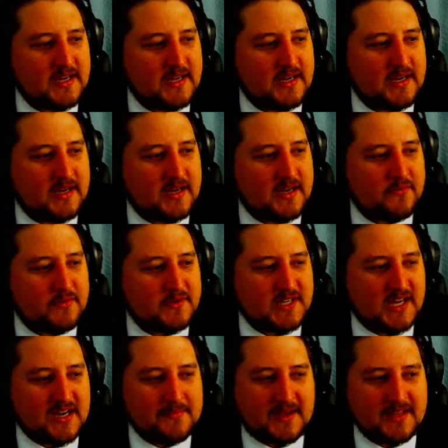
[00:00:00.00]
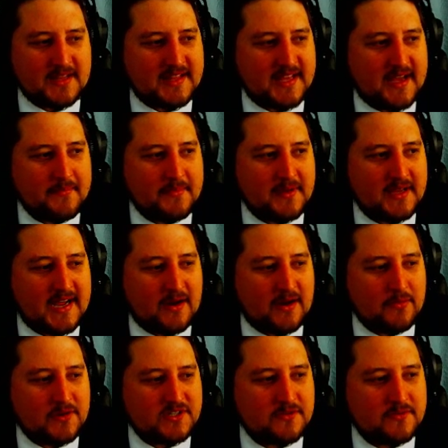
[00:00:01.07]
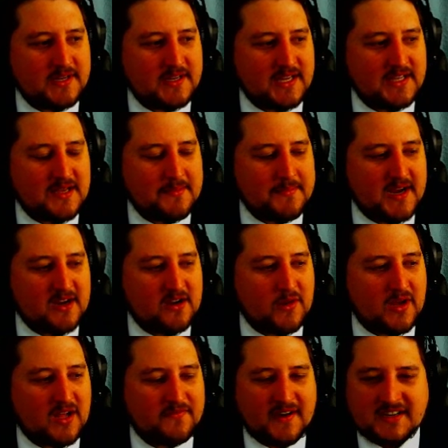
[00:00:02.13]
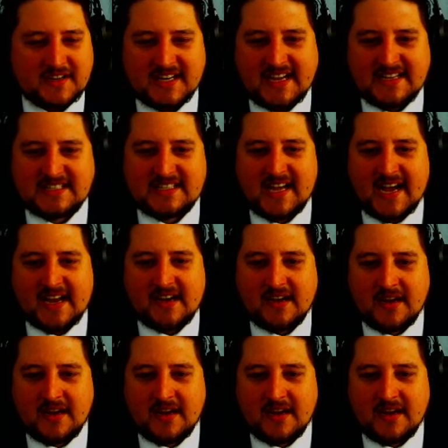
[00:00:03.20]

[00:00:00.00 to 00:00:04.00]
Uh, if we talk about them and how we're doing in the American qualifiers, it has not